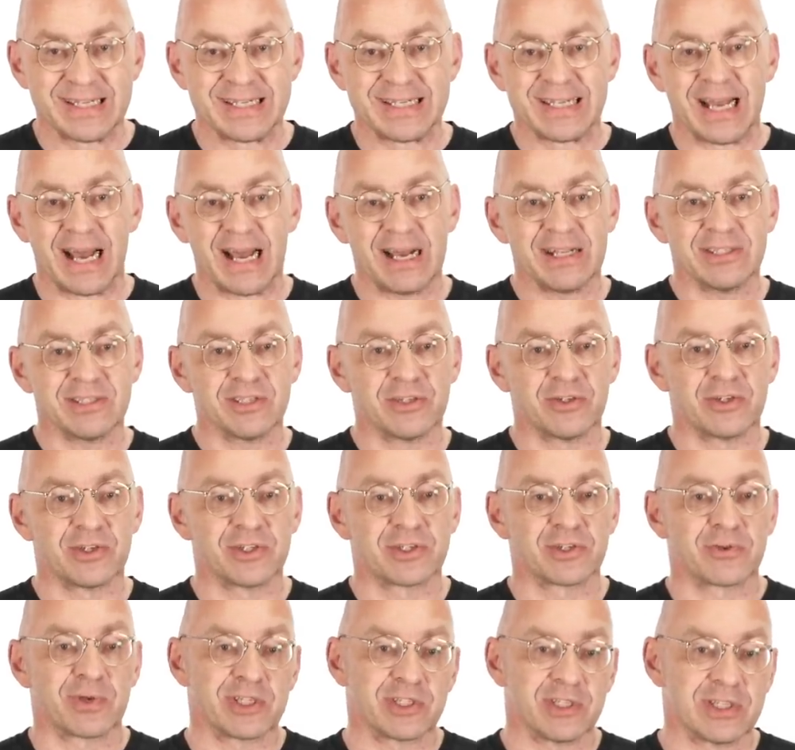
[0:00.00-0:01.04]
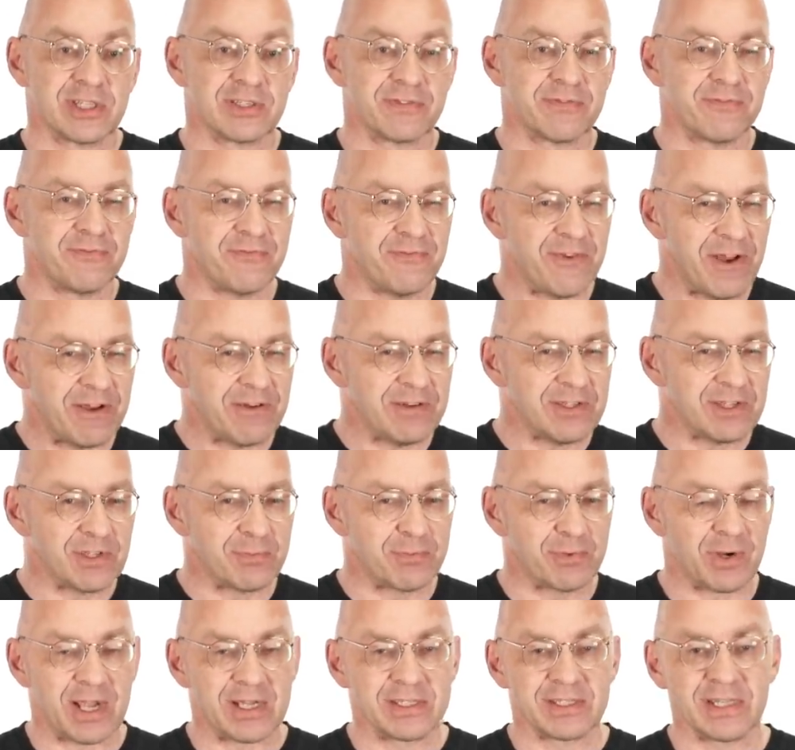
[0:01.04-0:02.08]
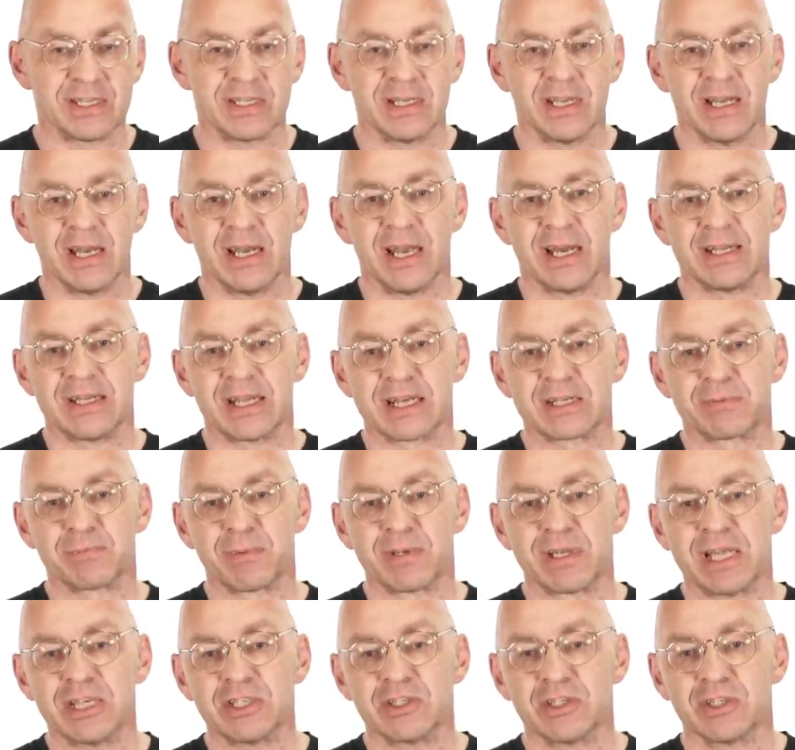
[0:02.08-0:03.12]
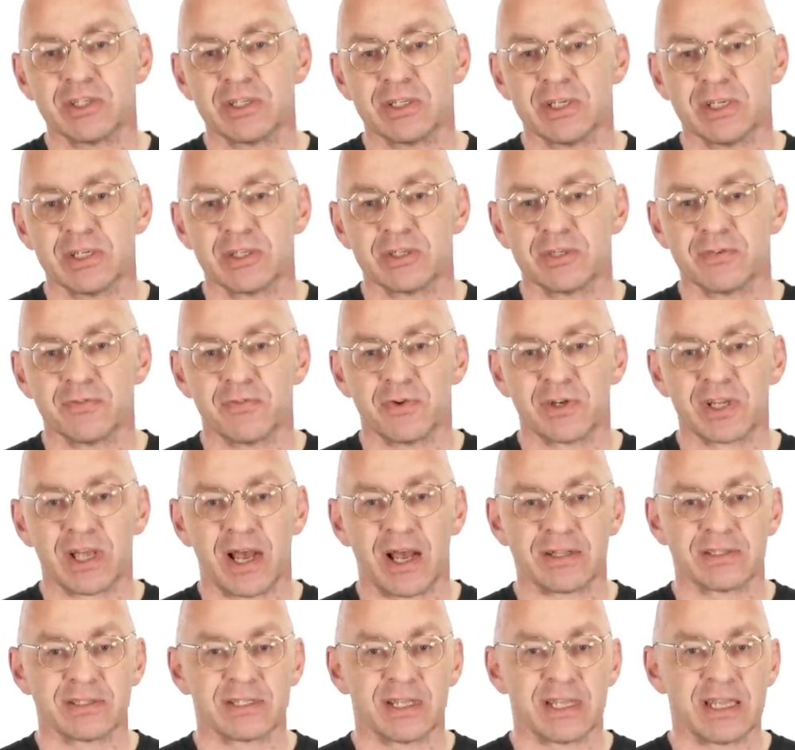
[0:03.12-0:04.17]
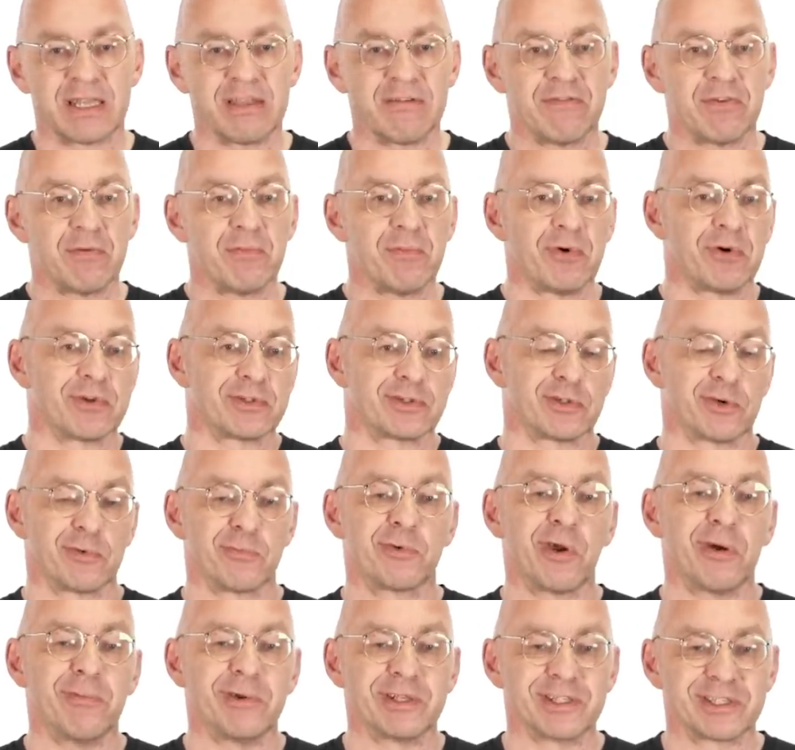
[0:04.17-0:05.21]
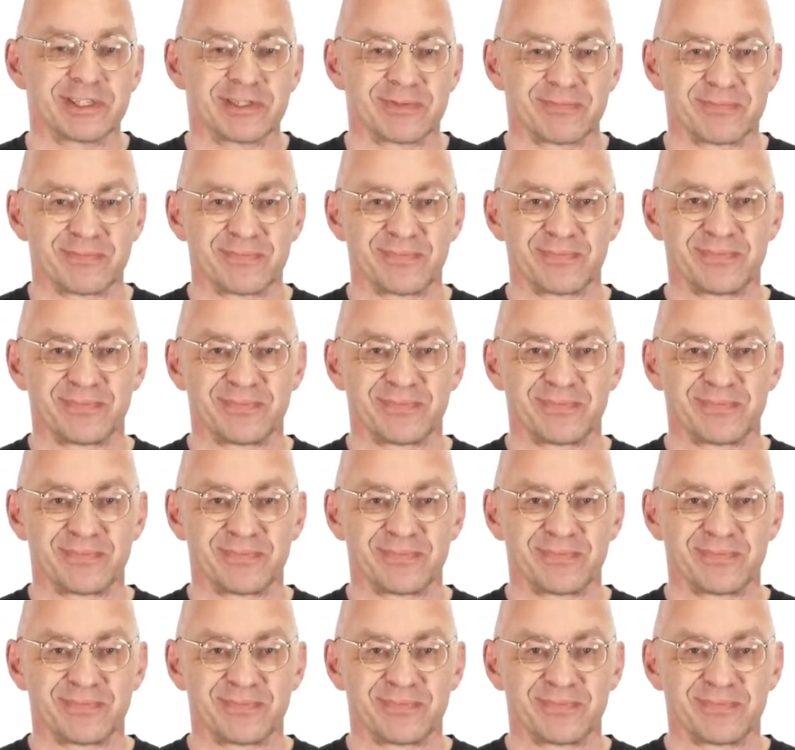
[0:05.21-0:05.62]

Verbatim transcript: The answer to this question is very surprising and the explanation for the answer even more so. Promise.